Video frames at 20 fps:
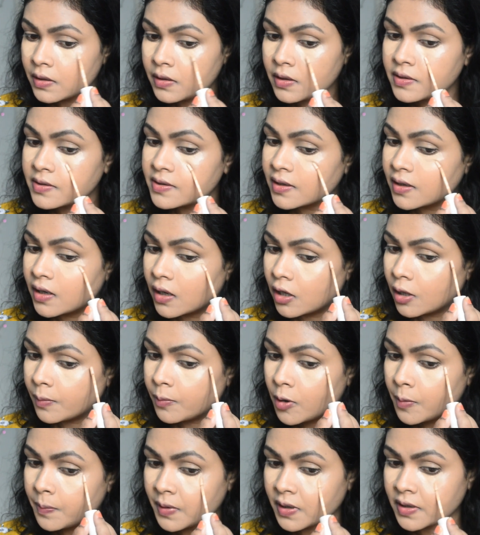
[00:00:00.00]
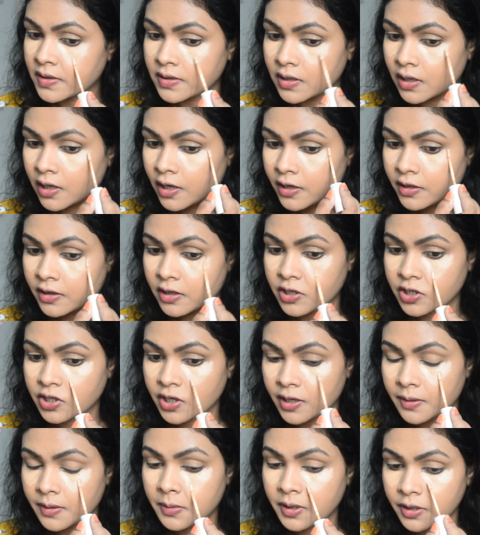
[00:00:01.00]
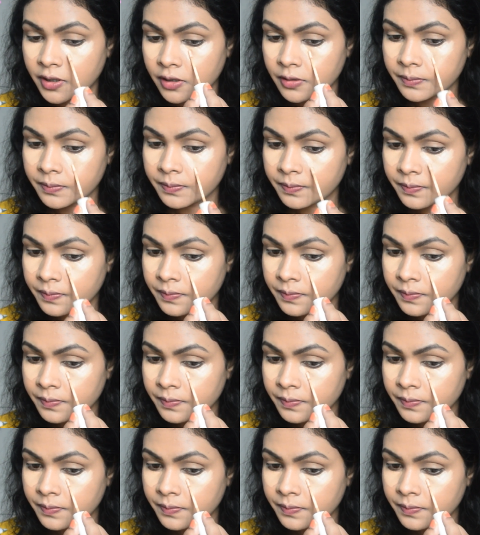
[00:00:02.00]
This is a Colorpop concealer in the shade medium.